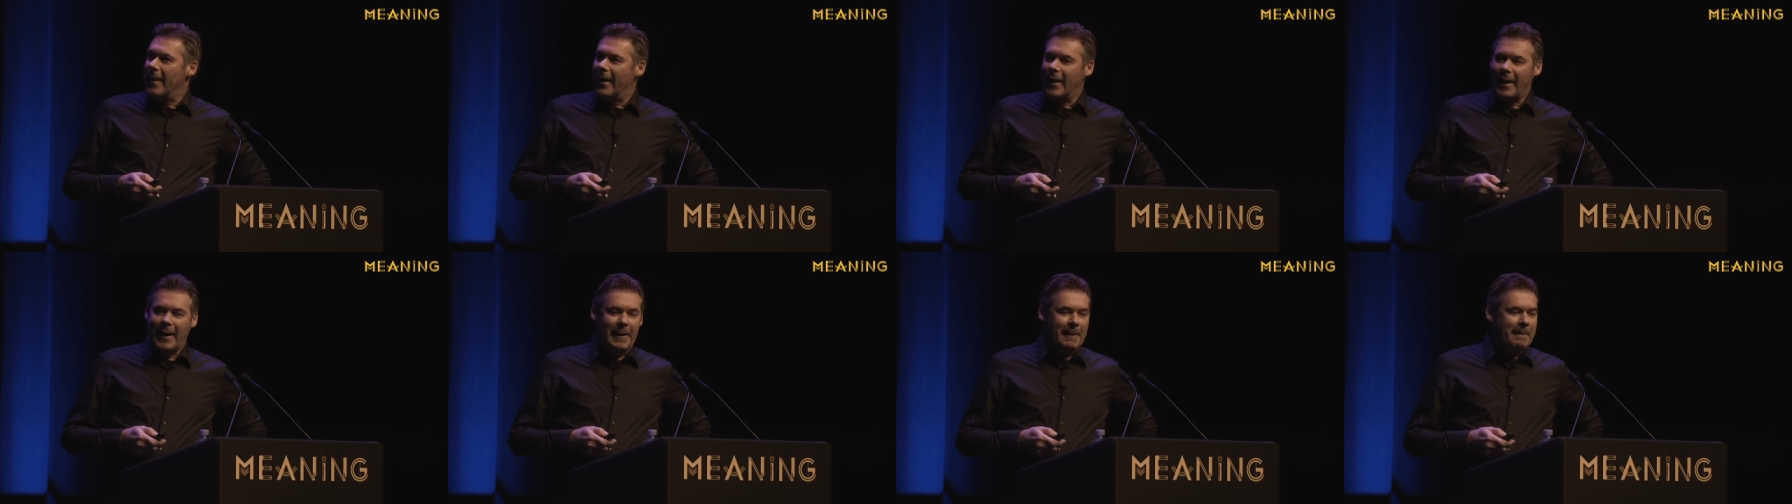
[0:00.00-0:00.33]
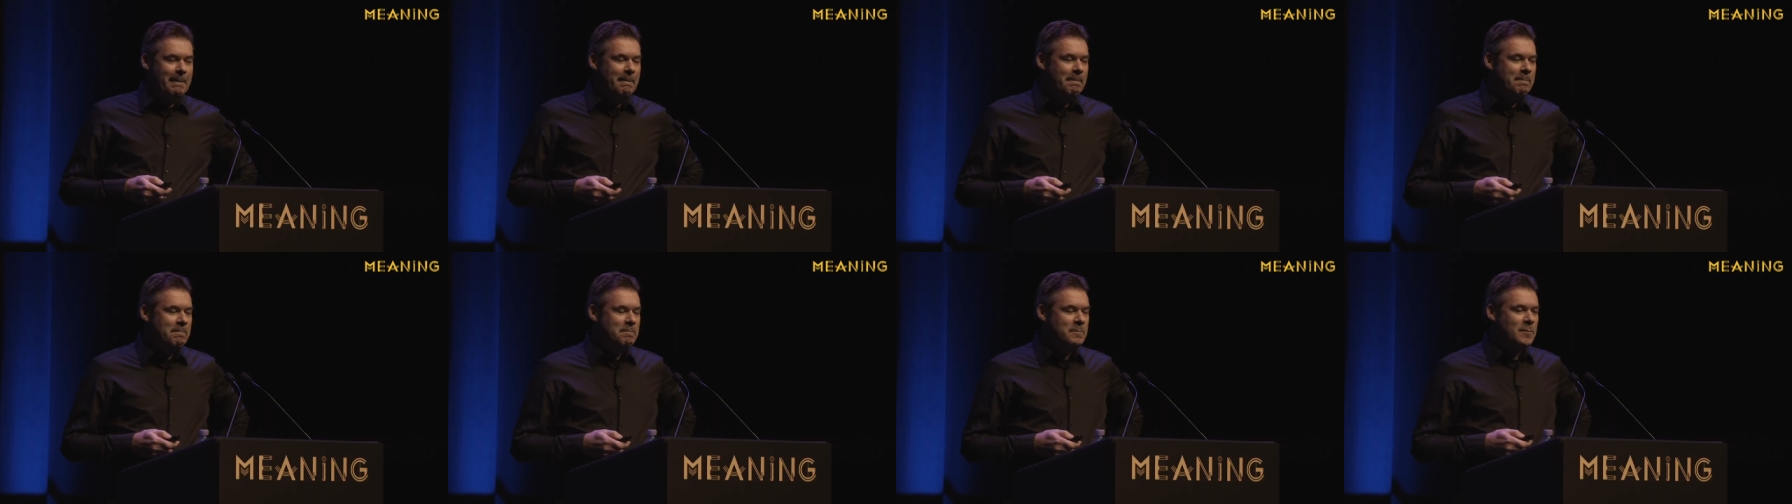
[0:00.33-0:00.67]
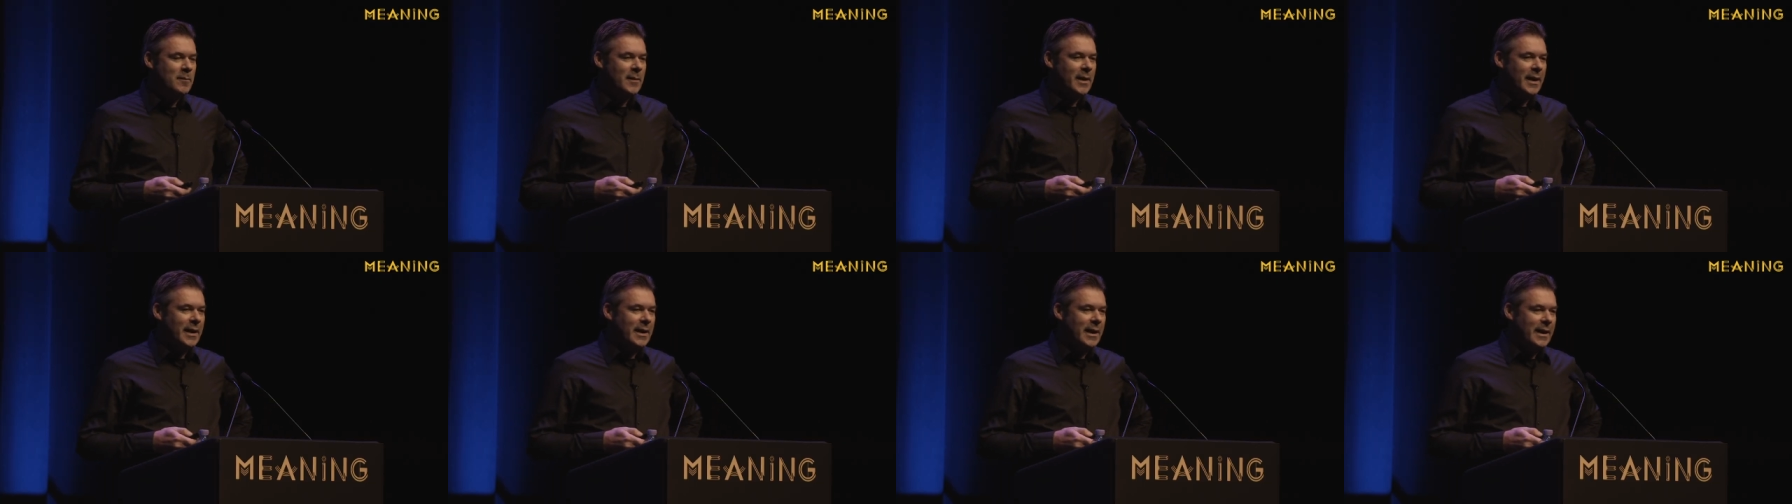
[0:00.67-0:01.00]
Um,
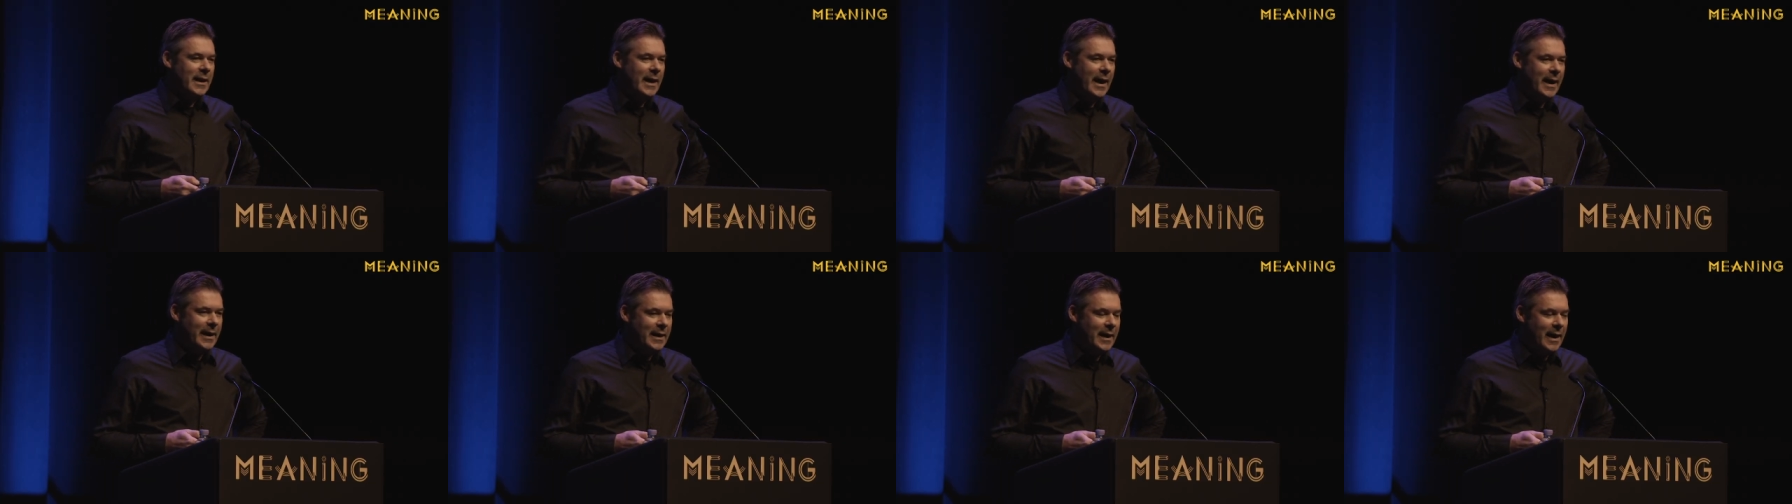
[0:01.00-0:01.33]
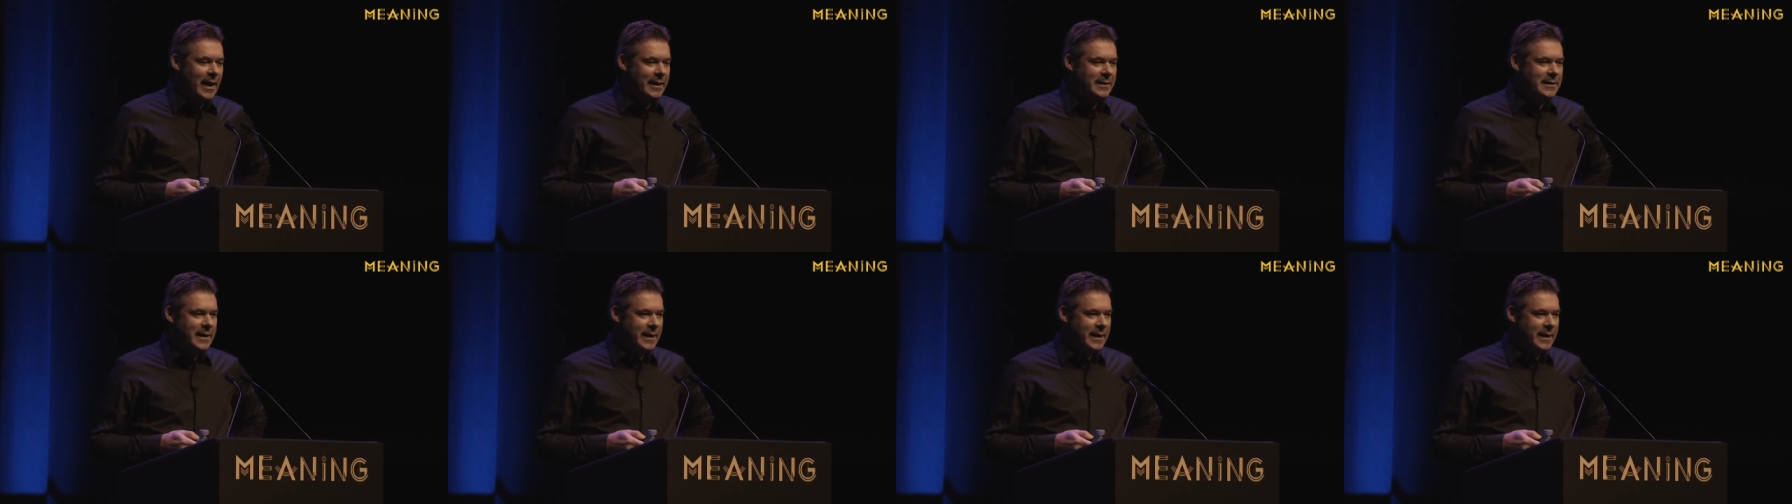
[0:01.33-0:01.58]
and I